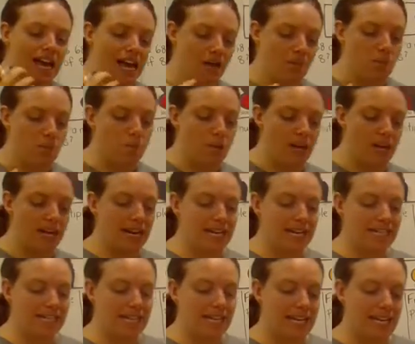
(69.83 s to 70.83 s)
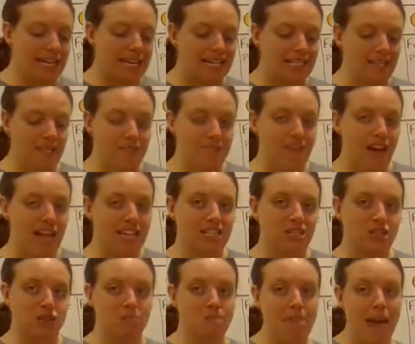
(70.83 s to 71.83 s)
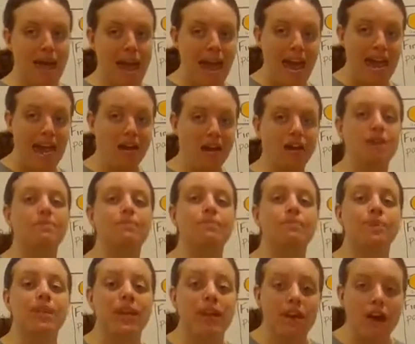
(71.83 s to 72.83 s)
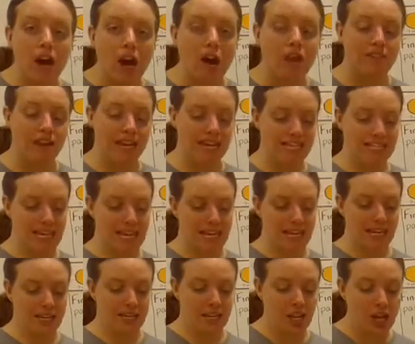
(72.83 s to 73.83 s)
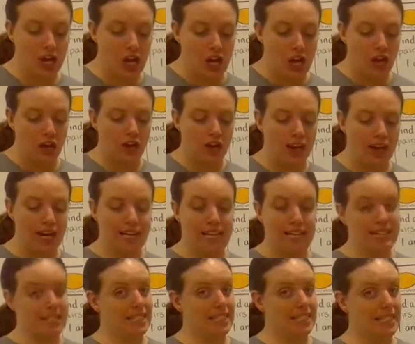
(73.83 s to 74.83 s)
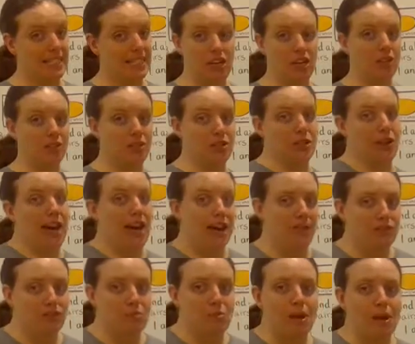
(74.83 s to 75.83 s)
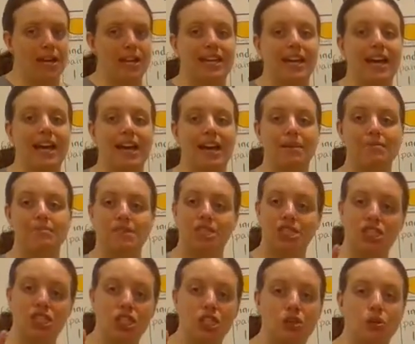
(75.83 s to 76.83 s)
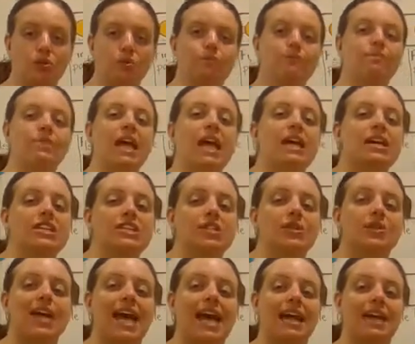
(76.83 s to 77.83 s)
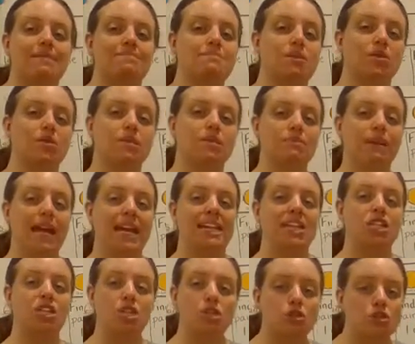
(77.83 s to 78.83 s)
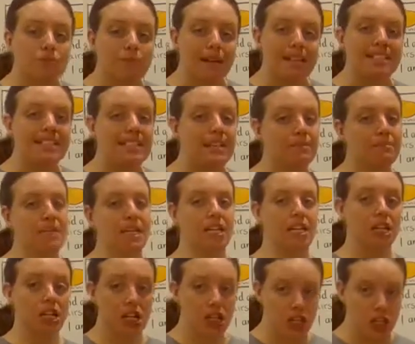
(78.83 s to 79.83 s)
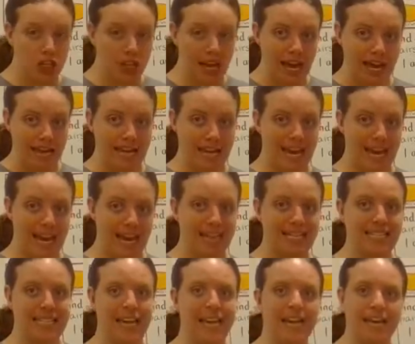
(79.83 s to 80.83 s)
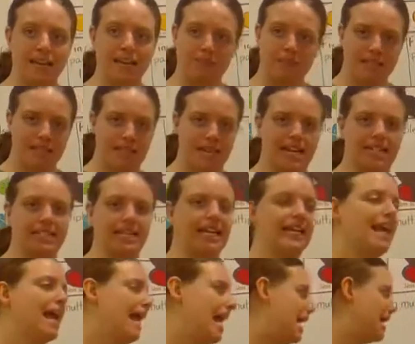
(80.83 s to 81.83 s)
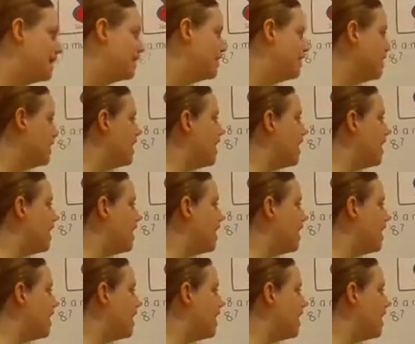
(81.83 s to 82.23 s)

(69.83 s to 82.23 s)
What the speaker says: and 1 and 18 is a factor pair of 18. All right, let's continue. So, after 1 comes 2. So, can I multiply 2 by something and get 18? Yes, I can.